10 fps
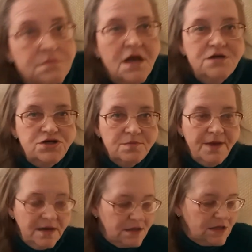it should
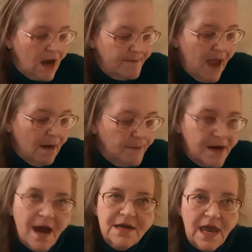be in a timeout, but
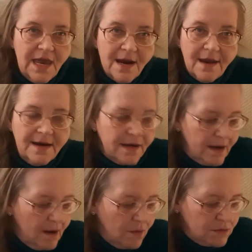I can't let it
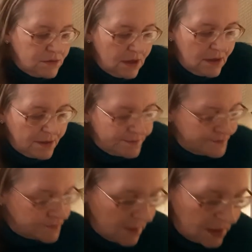go, you know?
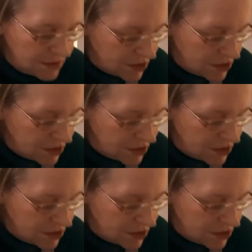It